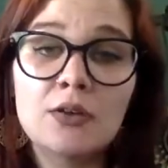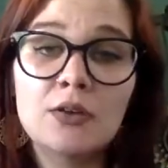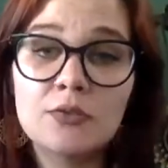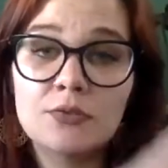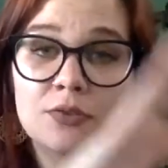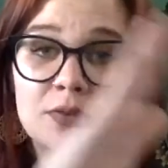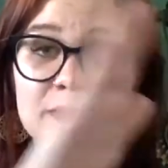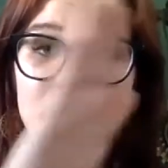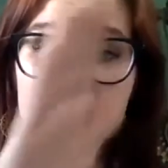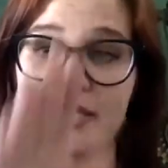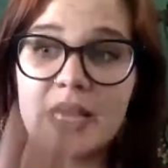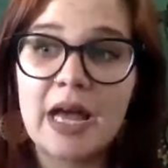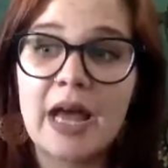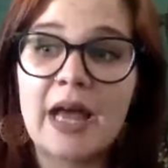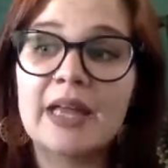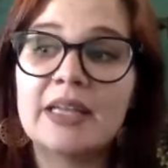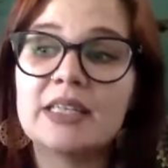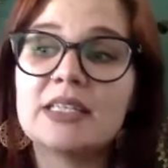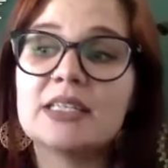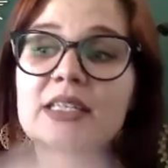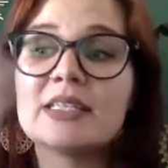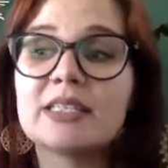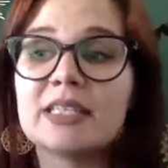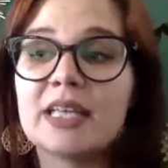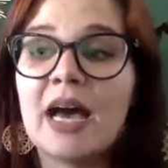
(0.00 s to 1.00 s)
from sign
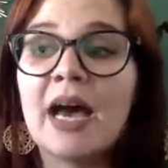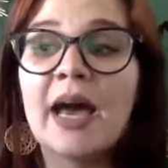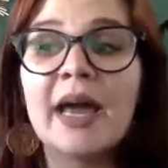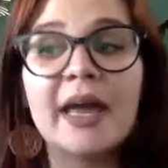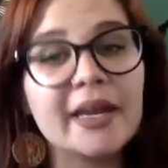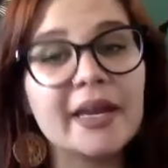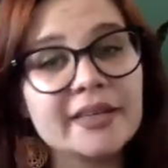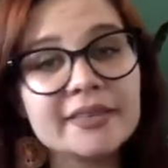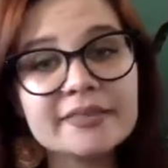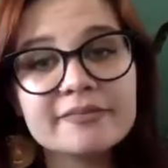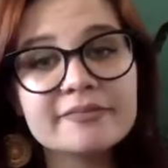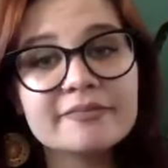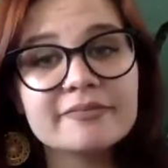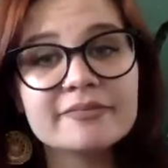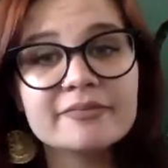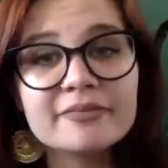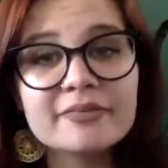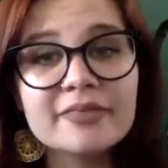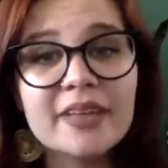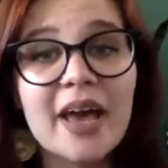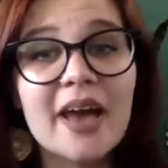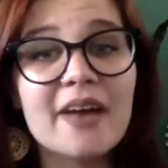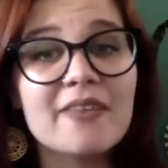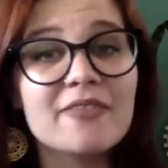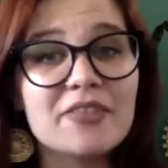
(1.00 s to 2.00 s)
to sign
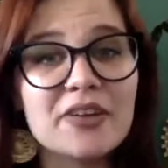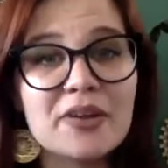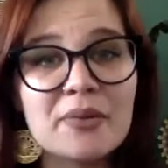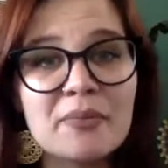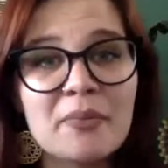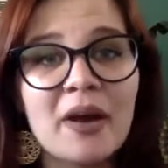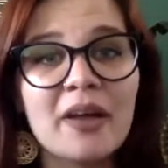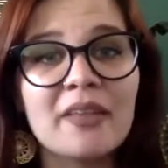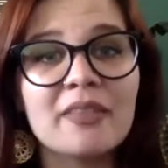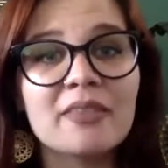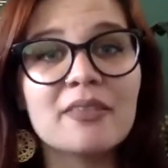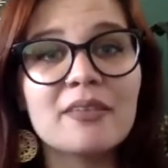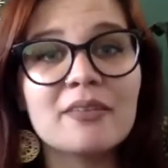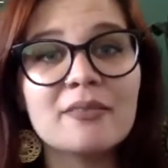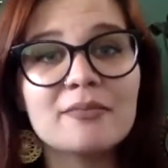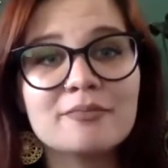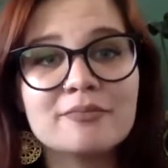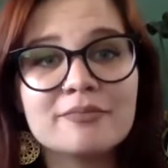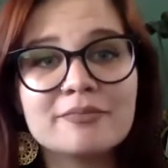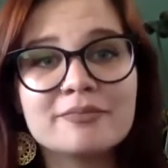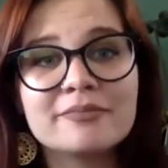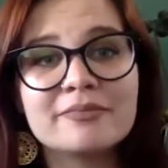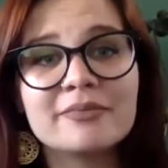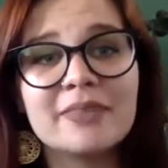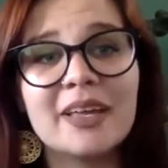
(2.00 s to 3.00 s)
every month.
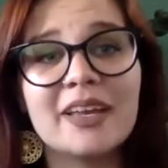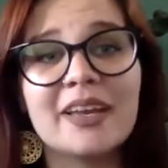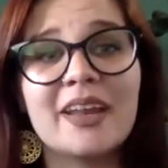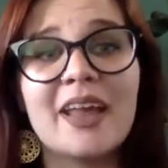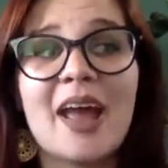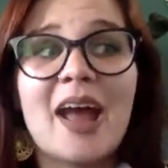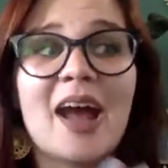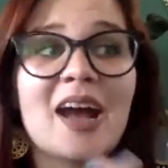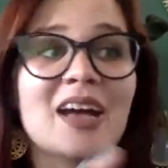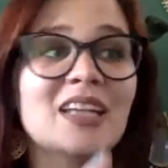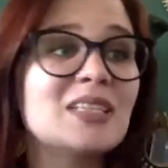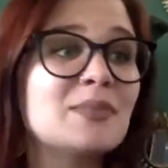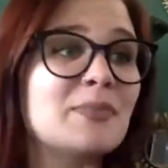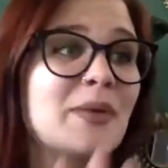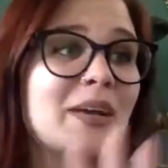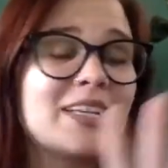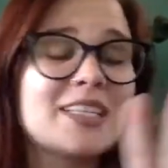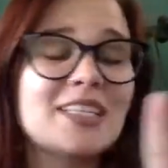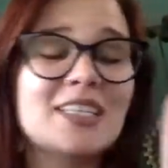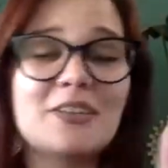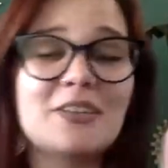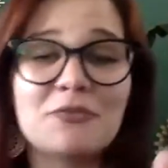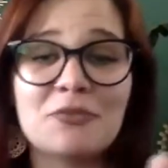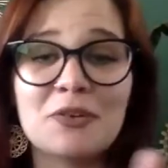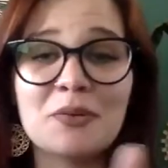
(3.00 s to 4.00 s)
And it
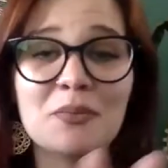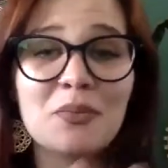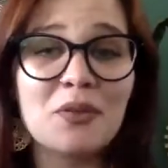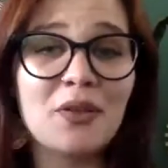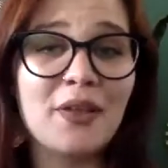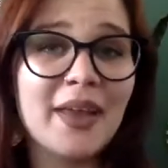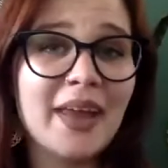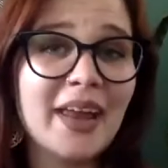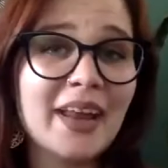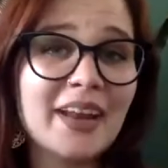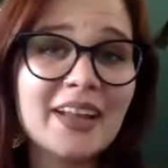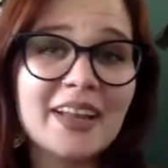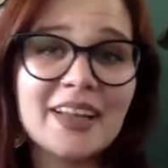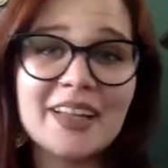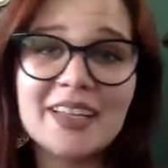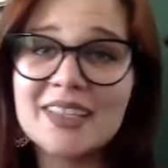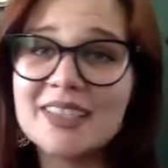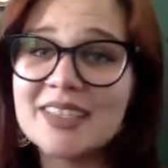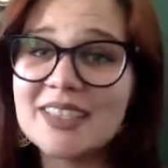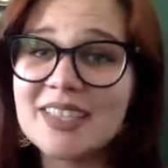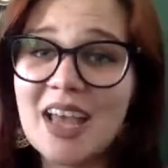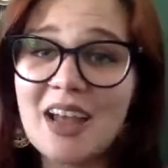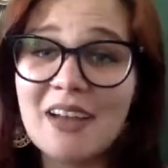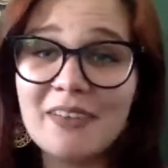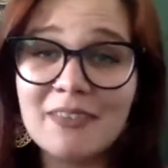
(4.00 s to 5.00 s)
aspects different
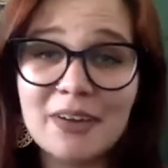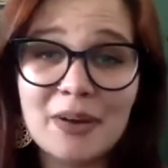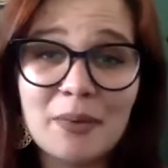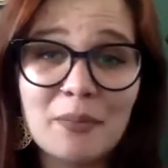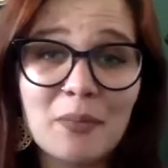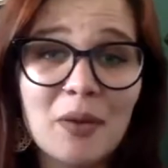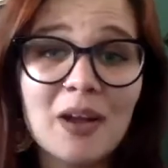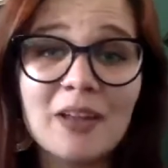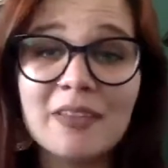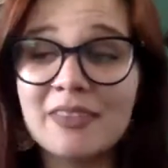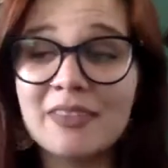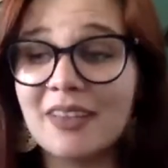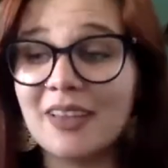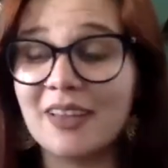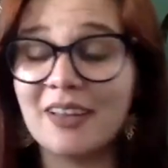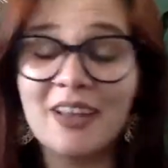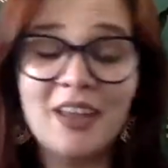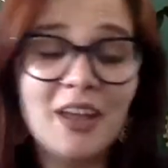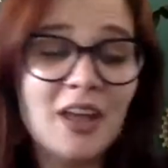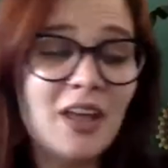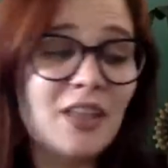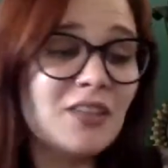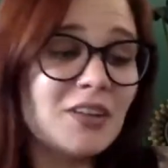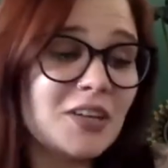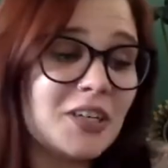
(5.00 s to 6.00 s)
planets every month. And
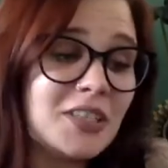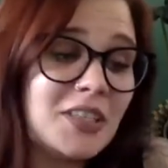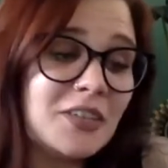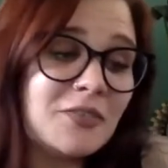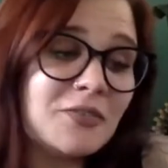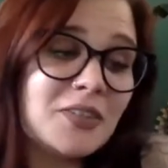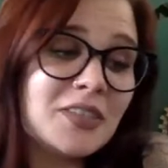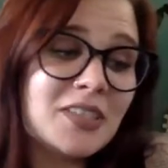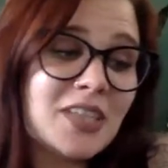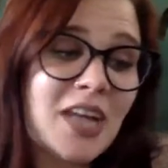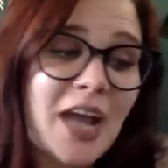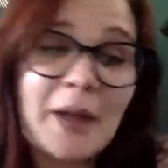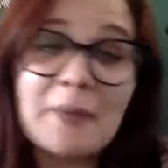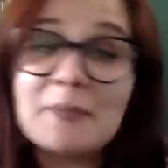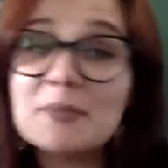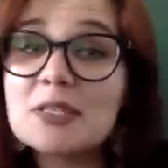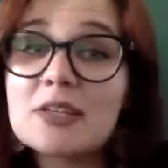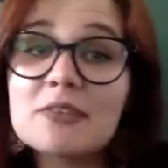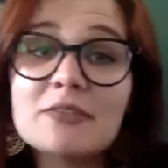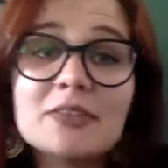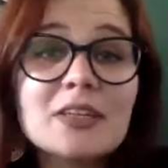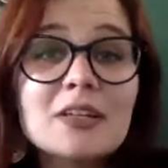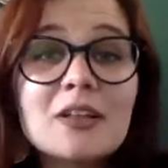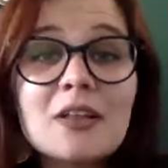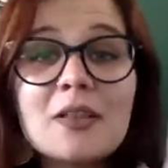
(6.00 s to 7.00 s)
there are different types
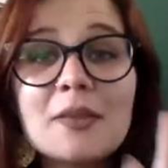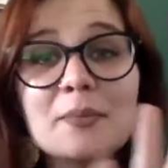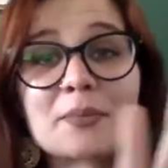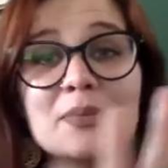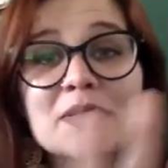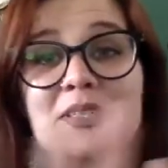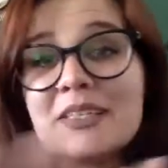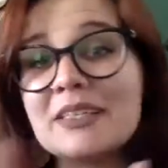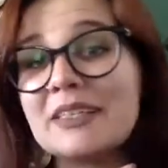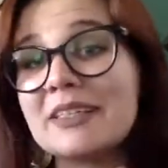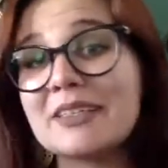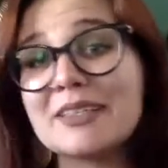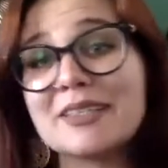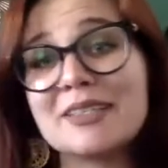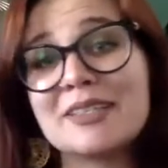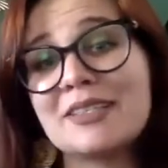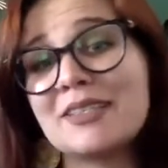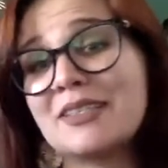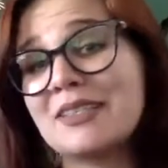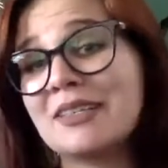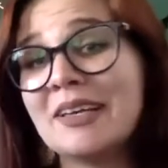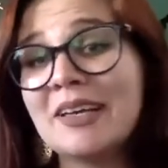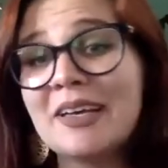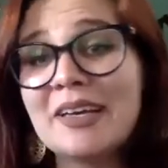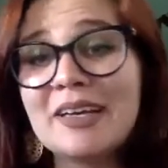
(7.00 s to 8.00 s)
of
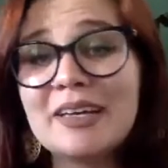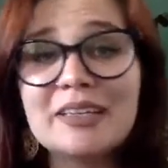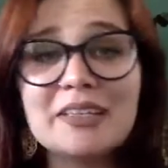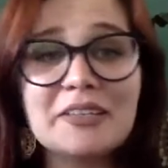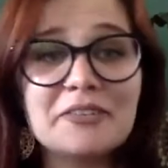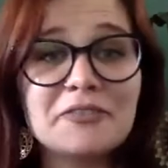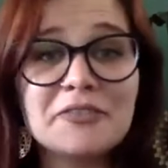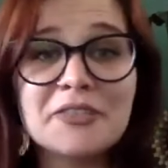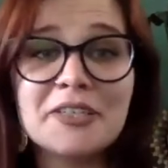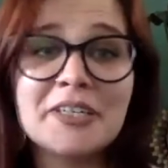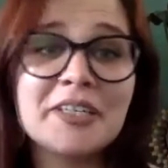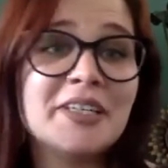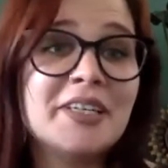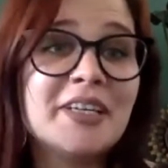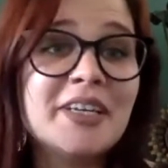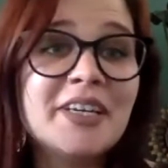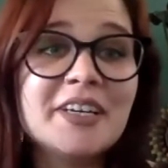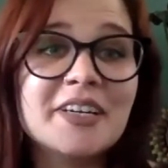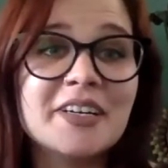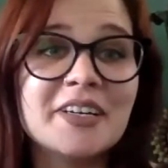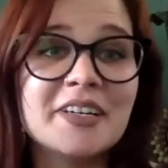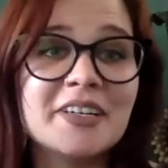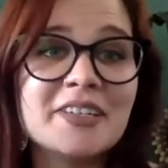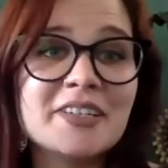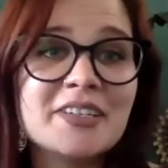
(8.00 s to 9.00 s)
eclipses, different
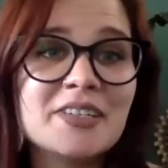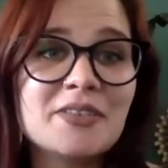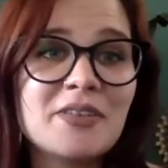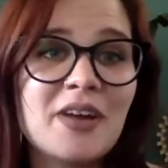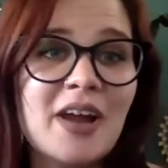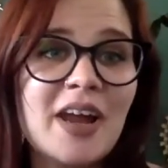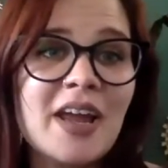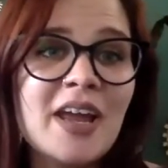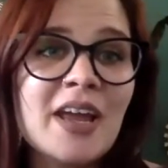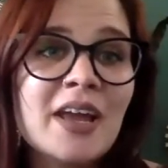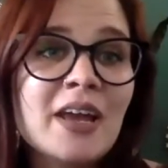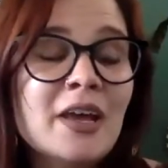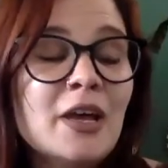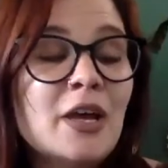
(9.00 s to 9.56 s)
years, right?